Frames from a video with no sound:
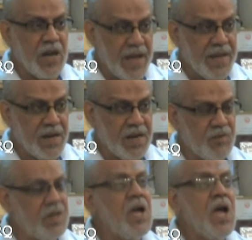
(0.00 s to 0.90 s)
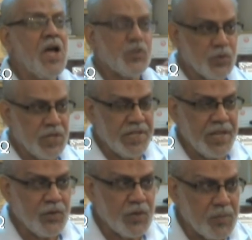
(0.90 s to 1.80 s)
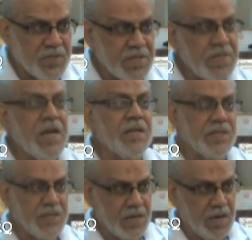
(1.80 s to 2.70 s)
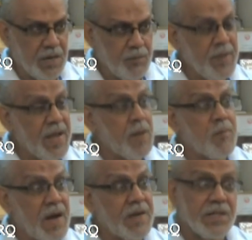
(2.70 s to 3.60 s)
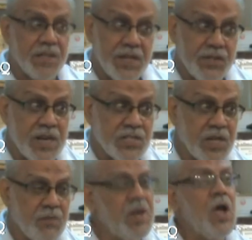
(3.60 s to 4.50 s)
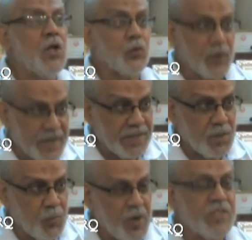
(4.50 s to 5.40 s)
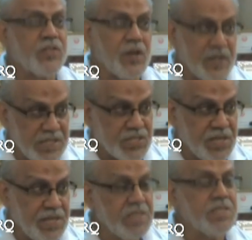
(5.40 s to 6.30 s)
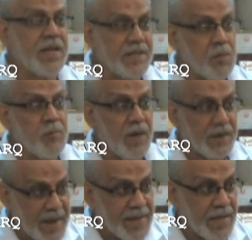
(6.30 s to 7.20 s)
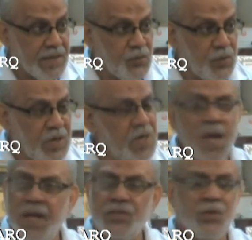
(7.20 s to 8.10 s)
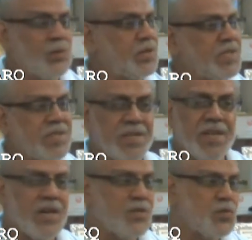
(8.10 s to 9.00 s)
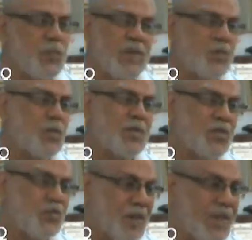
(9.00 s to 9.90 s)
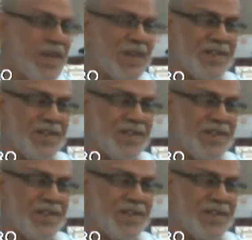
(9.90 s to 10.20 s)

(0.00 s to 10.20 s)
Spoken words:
higher level so that they could represent, they make a mark at the international level to get the points, to get the seedings, get the ranking in the world. So that's they had to spend so much of money.